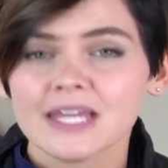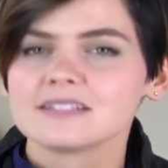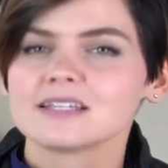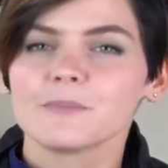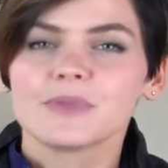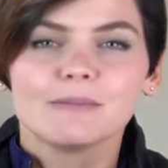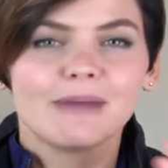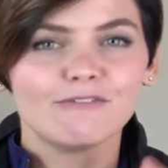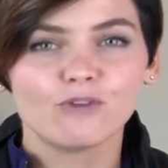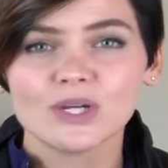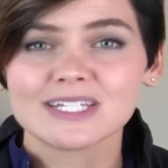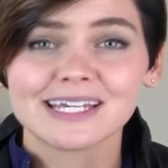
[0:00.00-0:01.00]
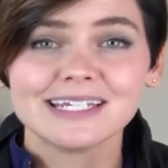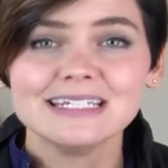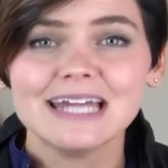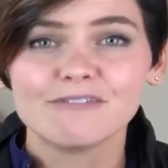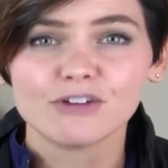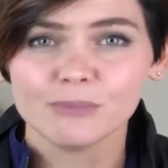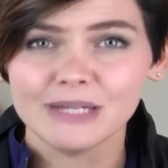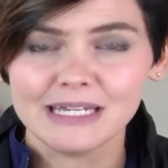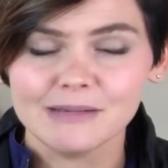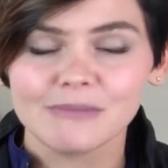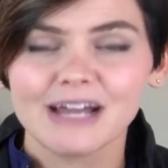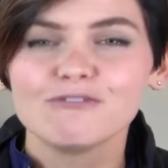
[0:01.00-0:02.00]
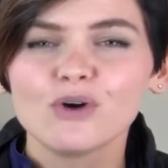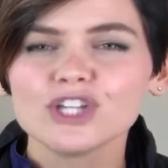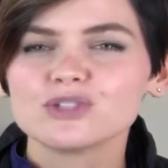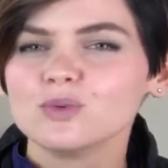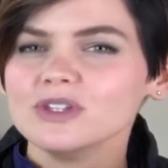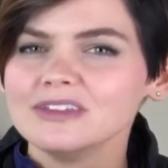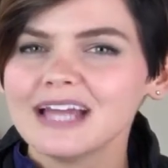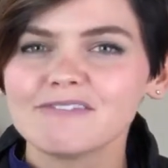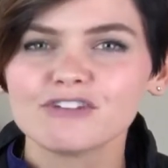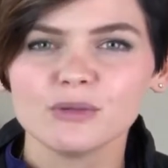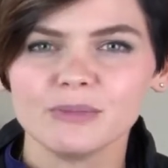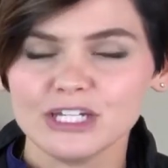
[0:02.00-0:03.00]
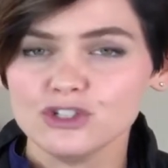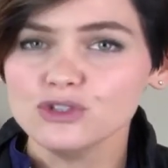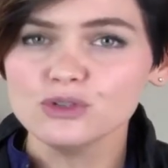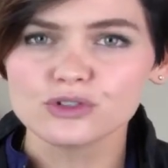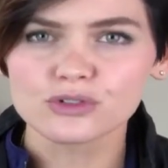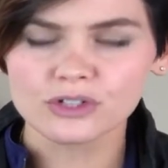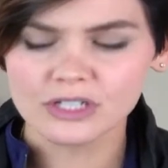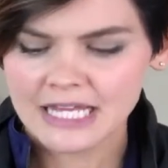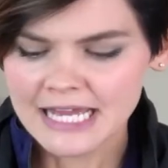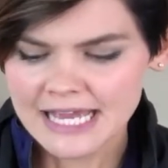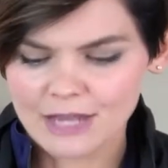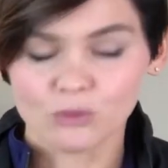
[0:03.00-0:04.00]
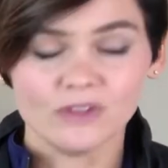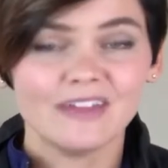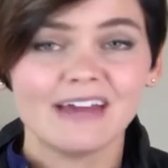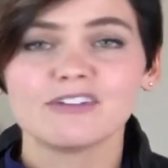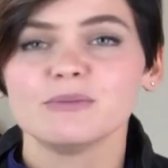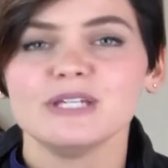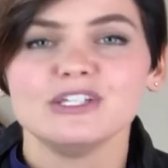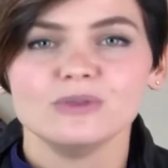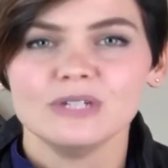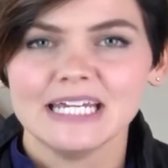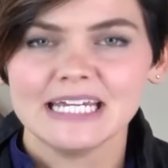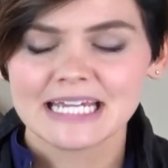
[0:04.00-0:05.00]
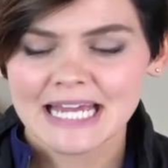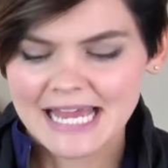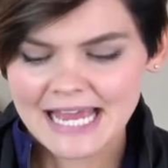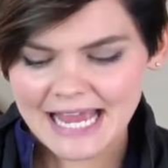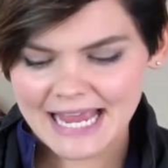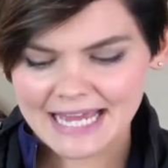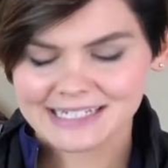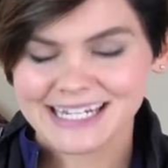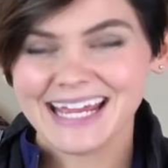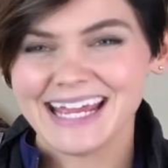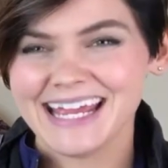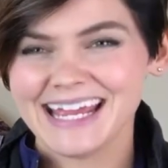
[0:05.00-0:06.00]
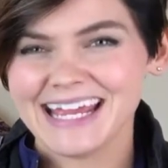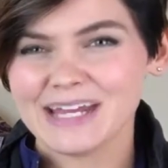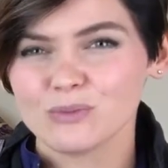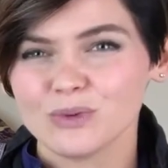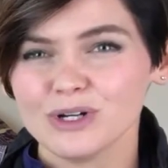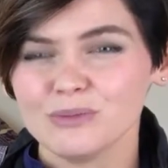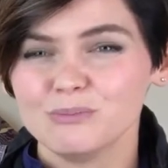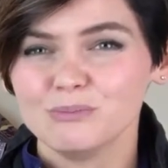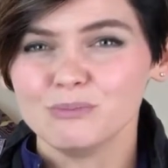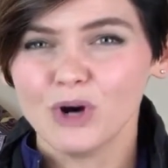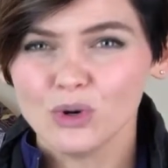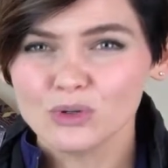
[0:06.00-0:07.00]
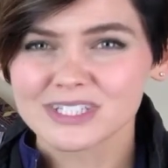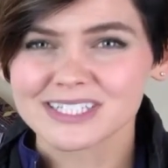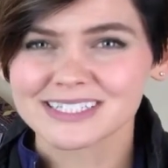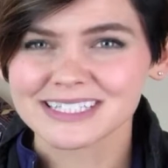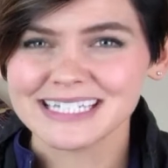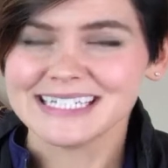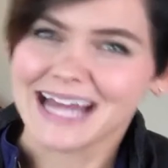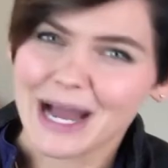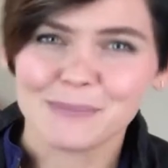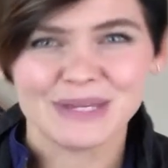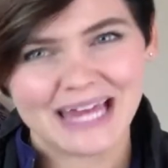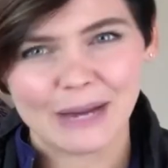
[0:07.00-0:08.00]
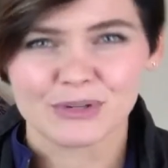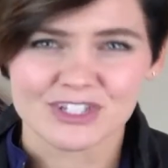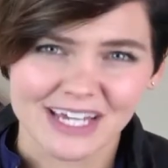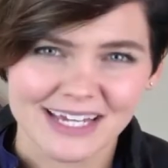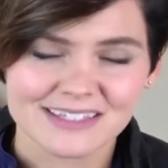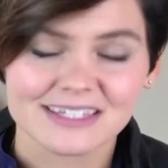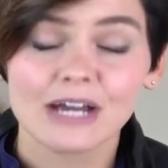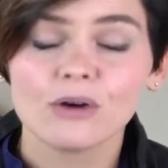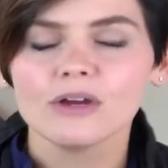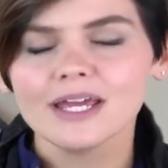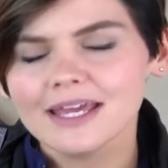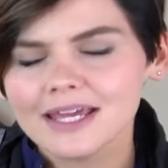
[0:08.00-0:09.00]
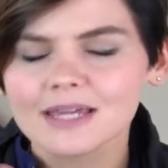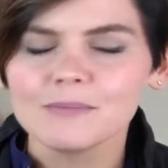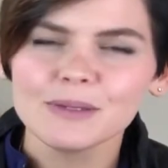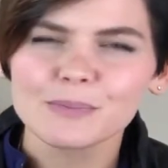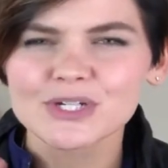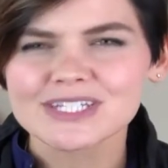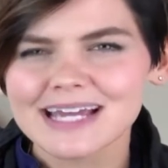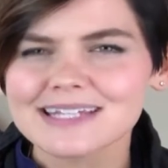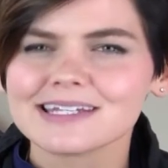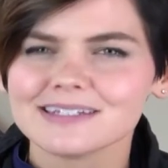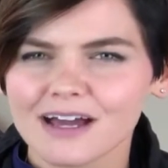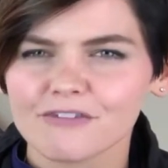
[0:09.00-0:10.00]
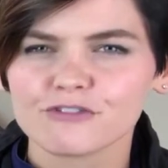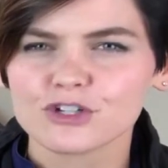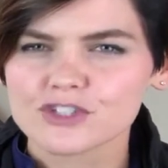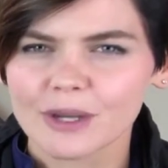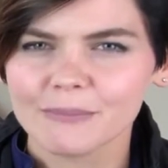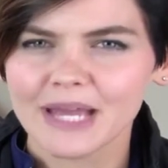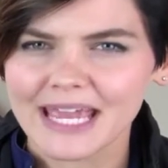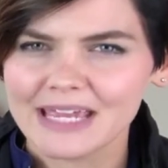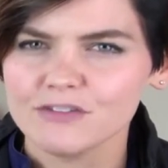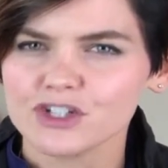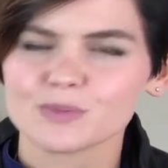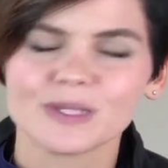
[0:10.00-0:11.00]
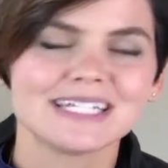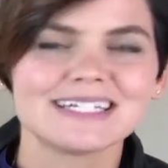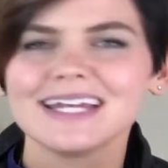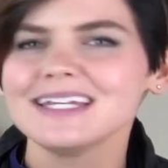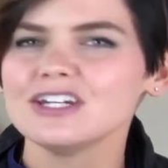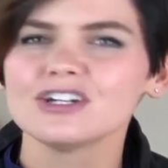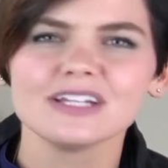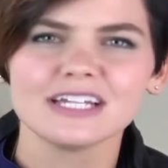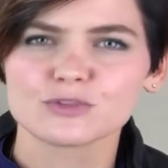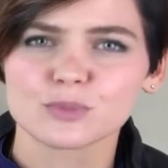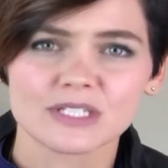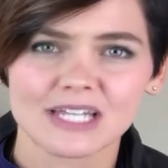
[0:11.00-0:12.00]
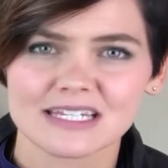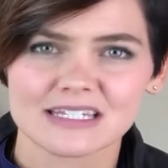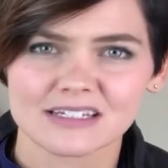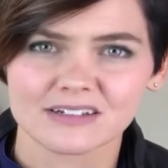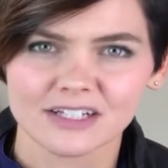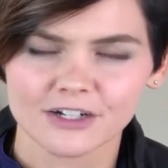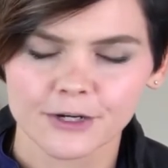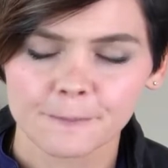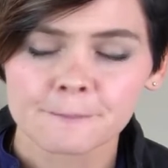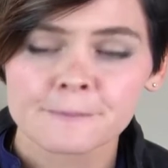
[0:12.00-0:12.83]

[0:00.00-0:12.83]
Something my voice can never be. My voice will never be neutral, it will never be unique, and it will mostly not be that precise. Now, it can be precise enough for some behaviors, but it's not nearly as precise as a clicker.